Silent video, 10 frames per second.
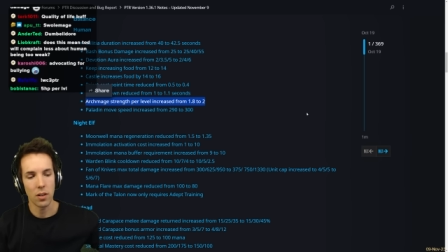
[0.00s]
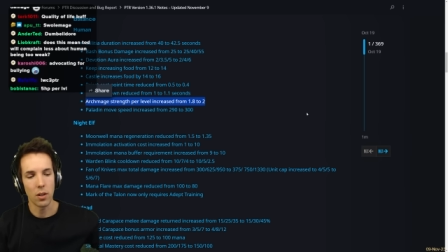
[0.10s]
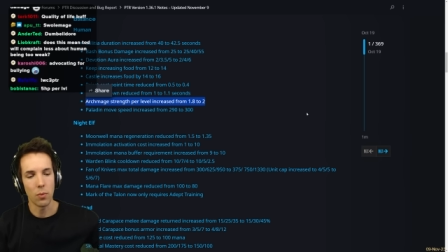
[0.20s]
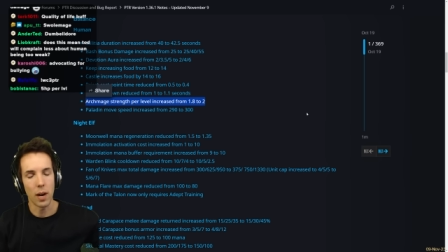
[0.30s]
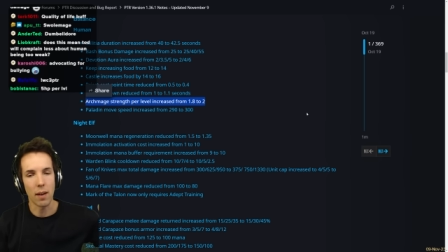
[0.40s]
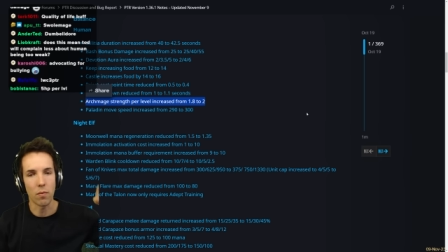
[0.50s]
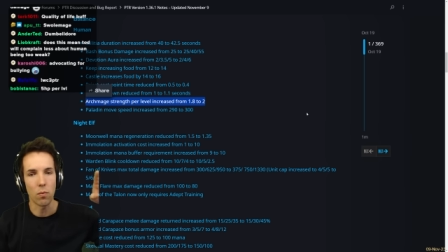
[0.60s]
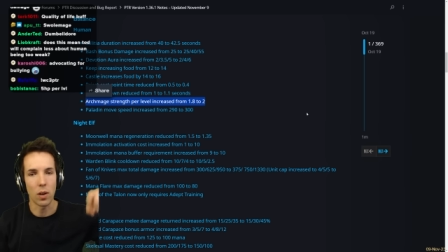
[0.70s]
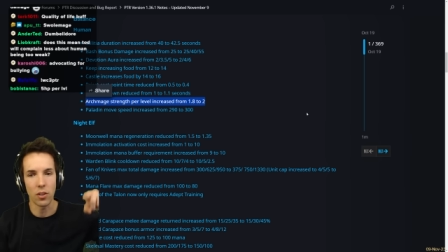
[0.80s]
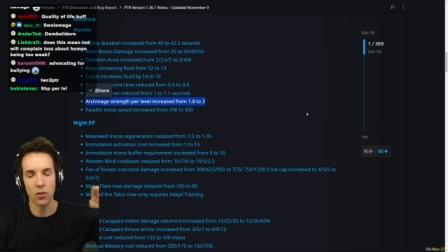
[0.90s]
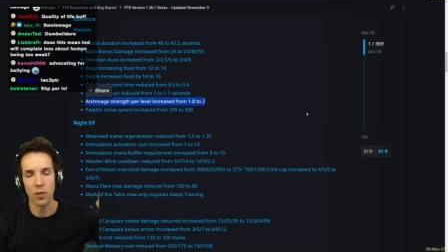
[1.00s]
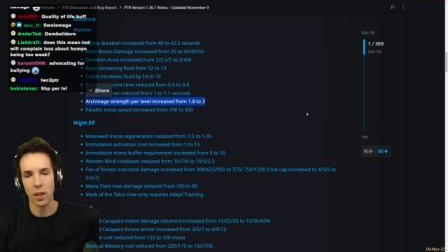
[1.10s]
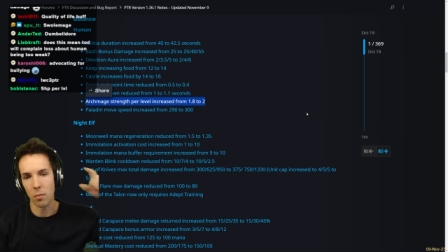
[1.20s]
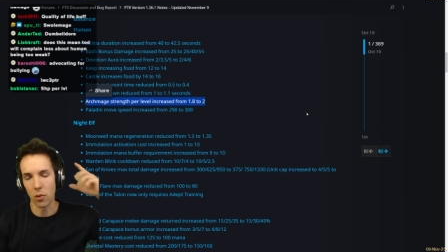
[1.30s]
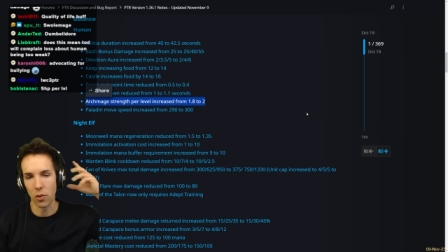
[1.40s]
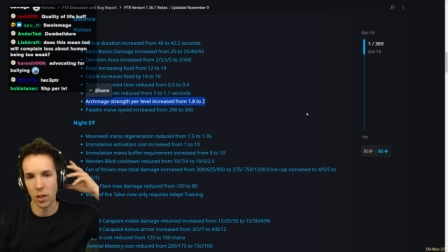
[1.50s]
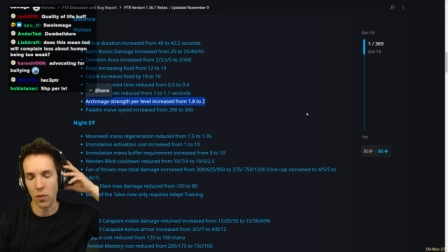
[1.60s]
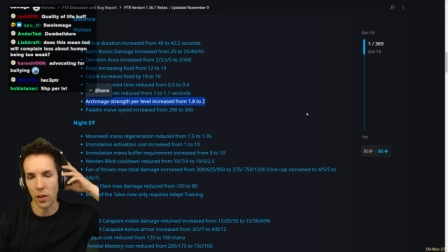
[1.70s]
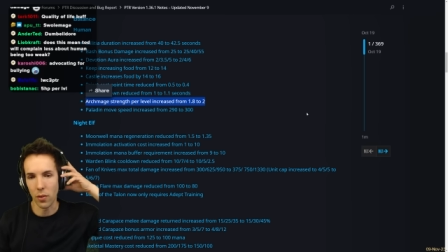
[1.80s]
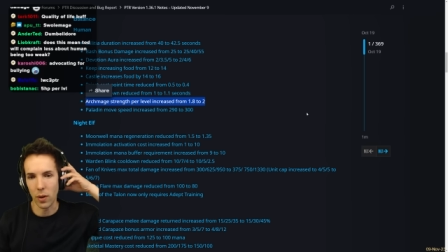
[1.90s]
you will have one strength more than
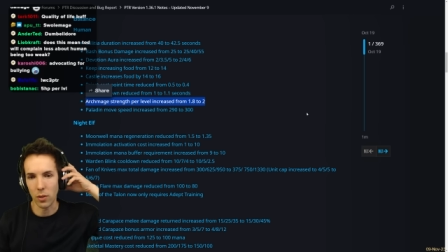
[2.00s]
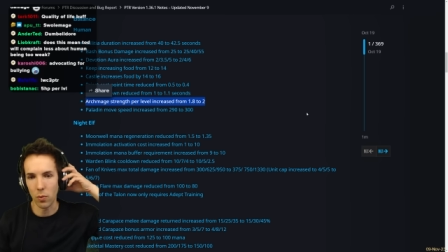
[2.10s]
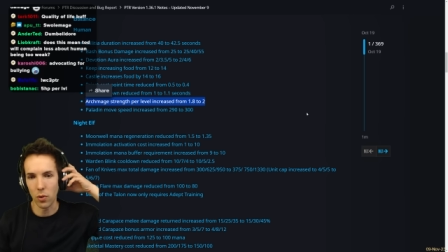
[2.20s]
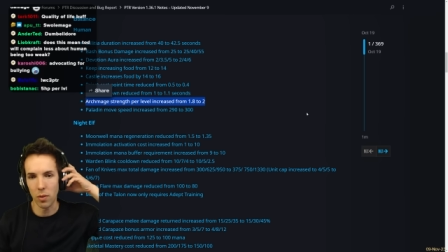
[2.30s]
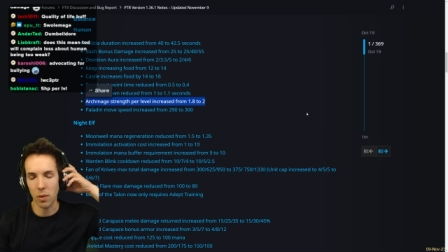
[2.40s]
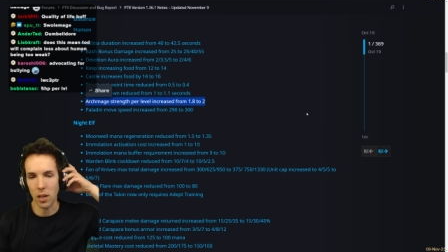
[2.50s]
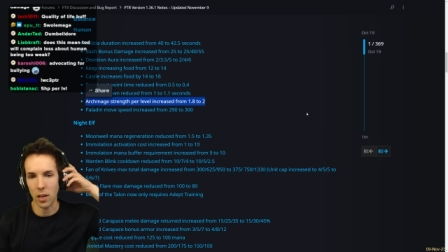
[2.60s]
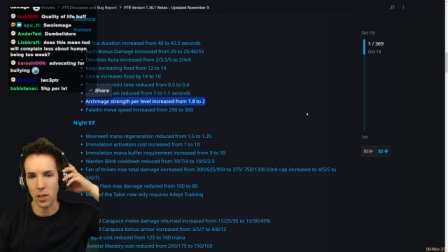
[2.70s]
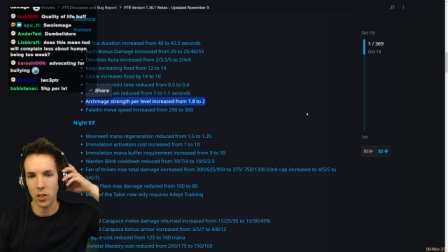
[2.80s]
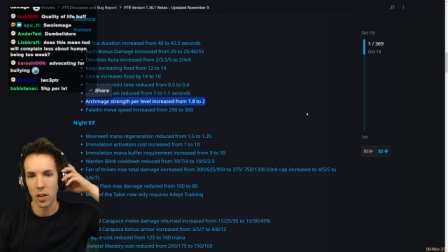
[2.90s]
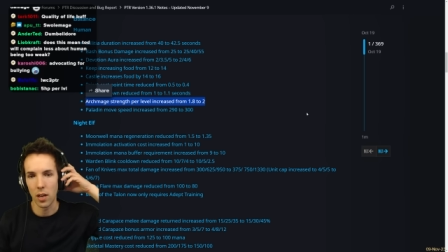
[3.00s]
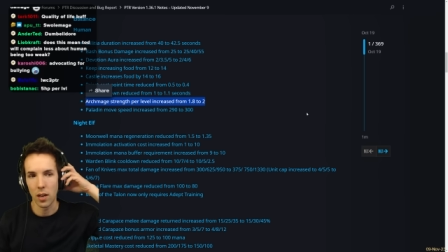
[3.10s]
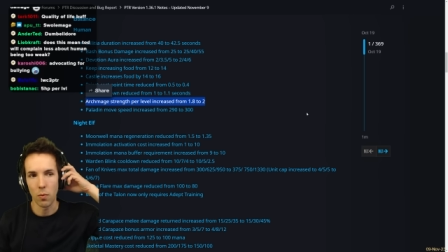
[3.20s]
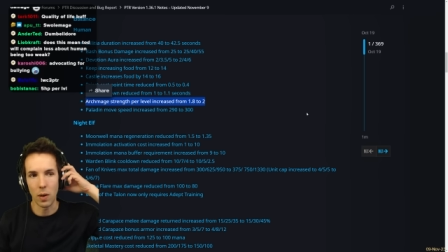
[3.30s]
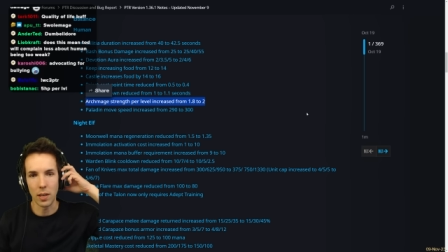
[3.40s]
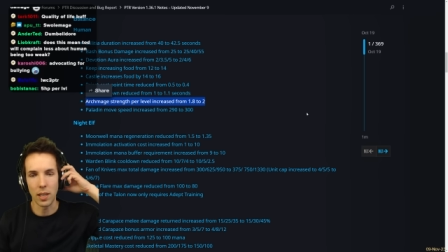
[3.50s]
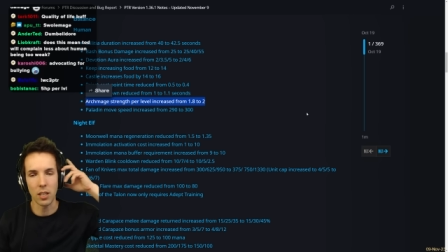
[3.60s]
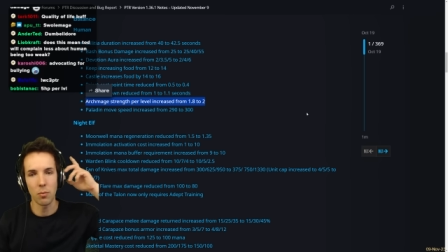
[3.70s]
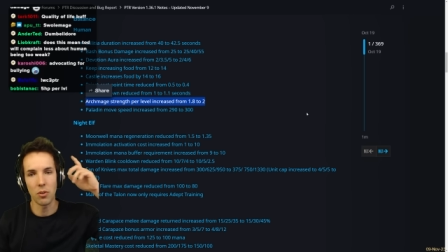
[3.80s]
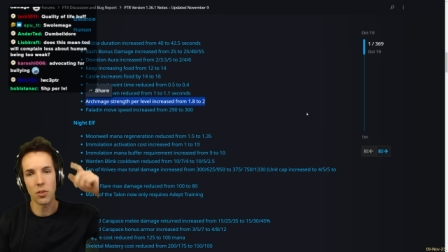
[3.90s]
you otherwise would because while
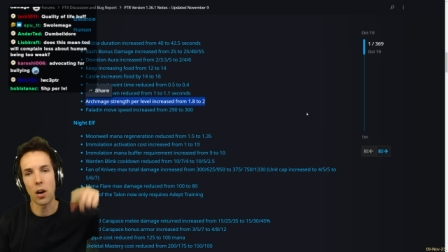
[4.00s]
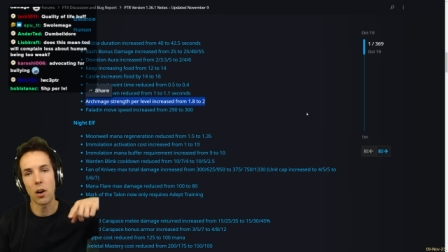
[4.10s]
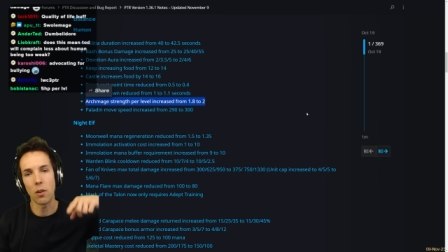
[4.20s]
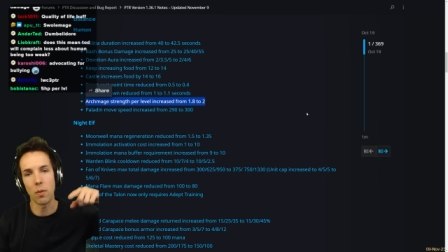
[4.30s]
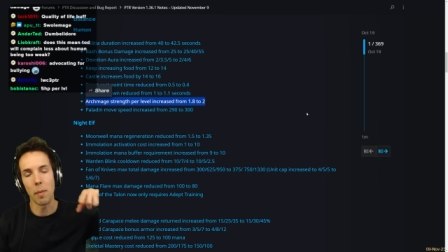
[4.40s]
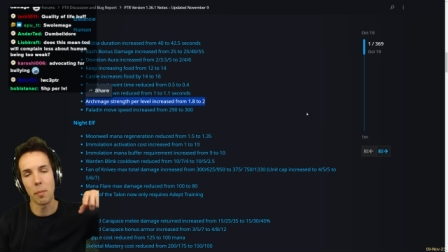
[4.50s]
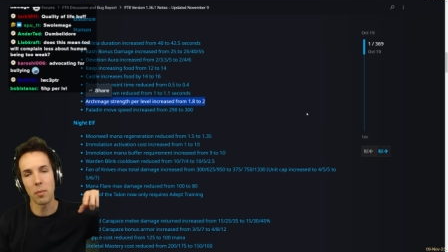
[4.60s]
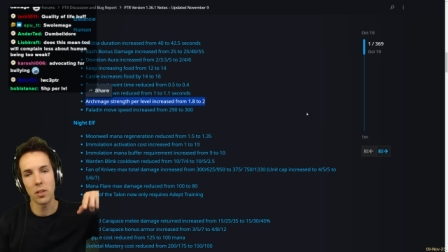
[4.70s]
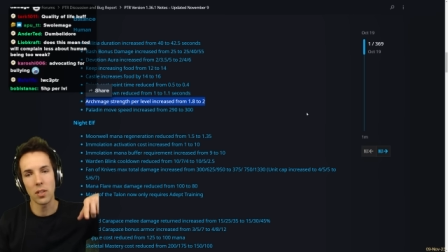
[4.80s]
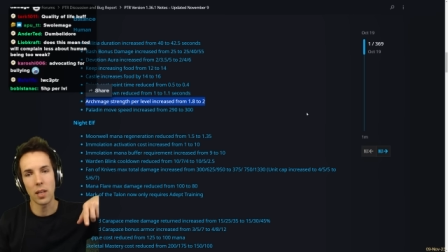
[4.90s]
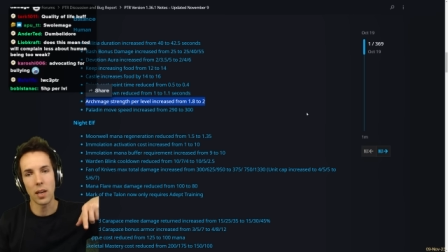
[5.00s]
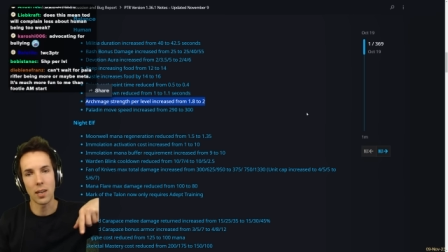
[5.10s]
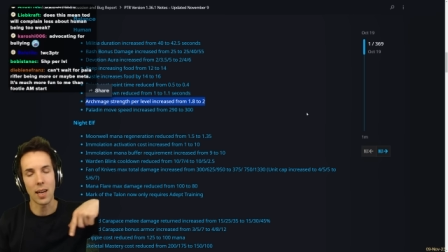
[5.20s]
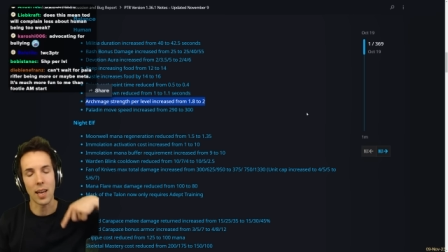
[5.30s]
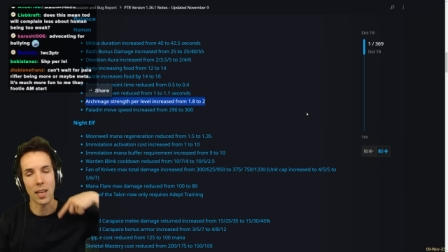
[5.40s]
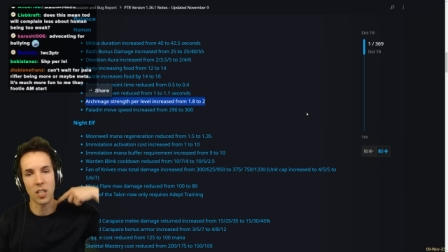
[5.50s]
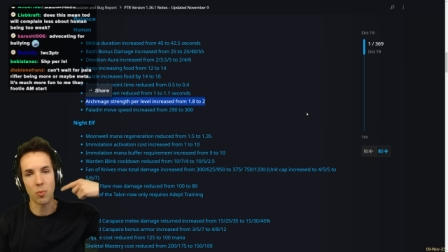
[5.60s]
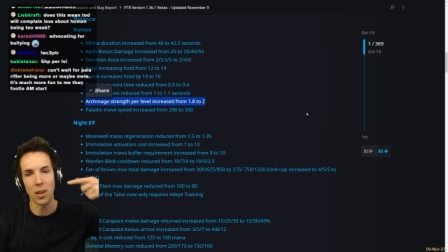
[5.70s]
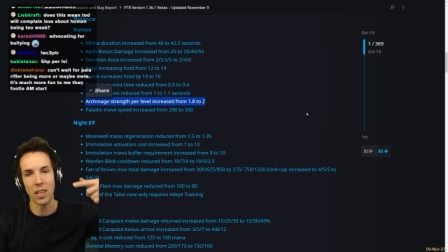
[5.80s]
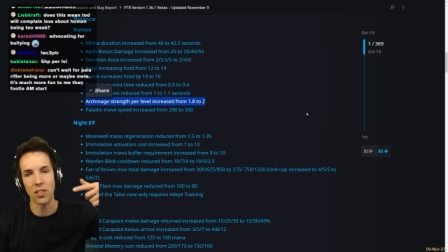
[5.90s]
decimals are remembered, they are not
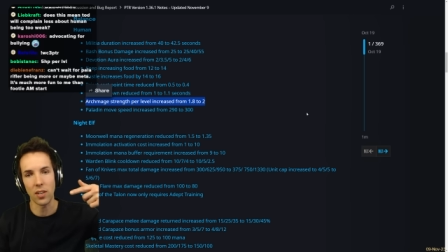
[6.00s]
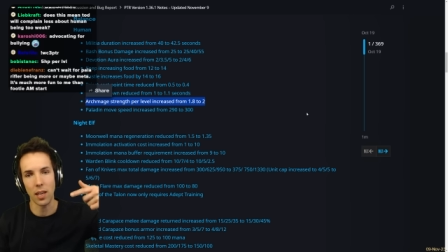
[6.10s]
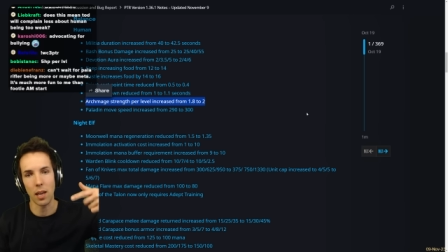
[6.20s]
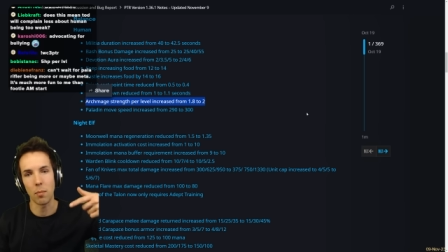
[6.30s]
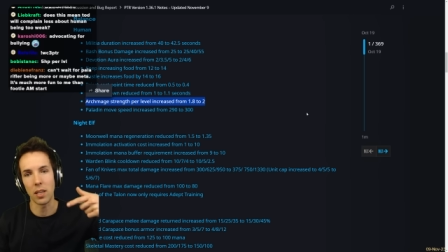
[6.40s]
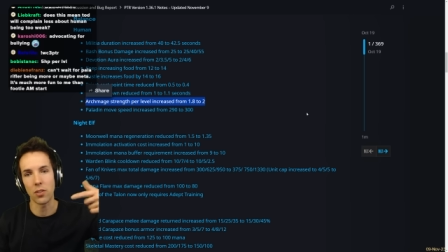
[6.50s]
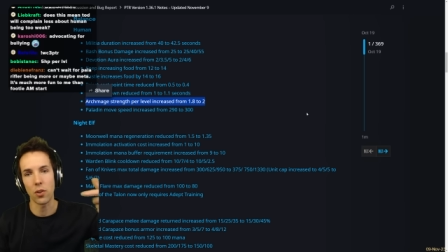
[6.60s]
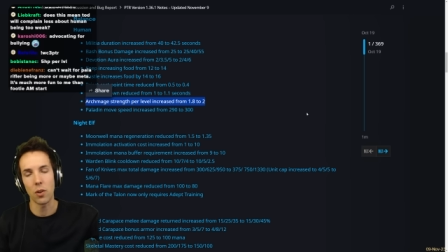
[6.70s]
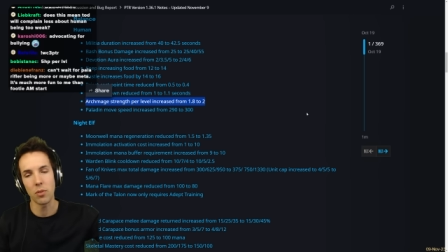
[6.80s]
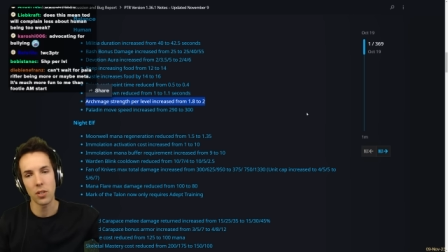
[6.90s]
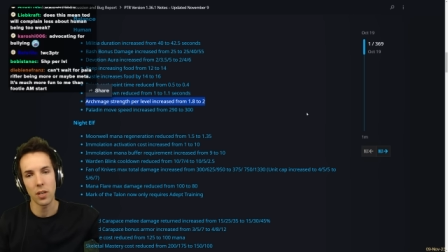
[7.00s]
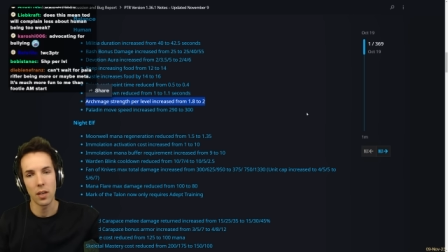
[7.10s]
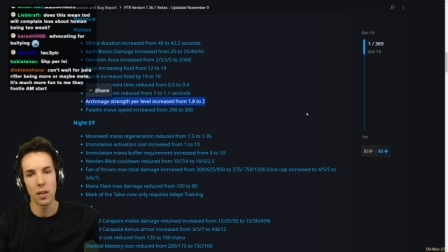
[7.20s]
expressed in gameplay terms.